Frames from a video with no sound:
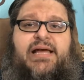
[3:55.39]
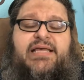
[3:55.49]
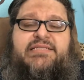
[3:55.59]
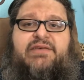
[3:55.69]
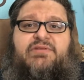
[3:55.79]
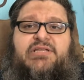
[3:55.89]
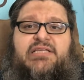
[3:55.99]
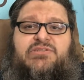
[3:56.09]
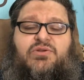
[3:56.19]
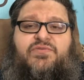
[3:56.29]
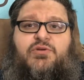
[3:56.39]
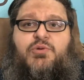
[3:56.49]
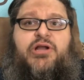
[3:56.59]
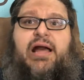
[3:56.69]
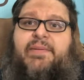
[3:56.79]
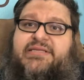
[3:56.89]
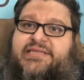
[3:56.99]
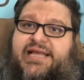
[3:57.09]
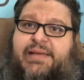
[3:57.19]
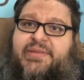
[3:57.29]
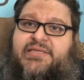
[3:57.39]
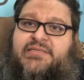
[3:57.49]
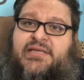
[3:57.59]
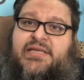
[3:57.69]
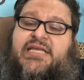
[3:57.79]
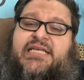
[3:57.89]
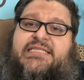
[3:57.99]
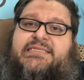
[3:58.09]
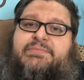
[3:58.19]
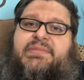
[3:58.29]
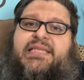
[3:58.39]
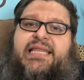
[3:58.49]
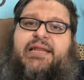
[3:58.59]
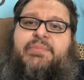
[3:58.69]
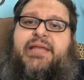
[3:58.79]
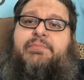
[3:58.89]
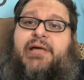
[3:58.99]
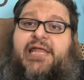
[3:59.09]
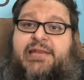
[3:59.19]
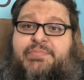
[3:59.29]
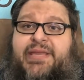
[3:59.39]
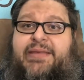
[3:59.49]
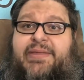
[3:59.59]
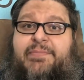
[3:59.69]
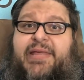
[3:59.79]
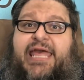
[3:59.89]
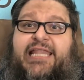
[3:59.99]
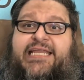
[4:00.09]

I was able, I sold a few more comics and got me some little bit of money to pick me up a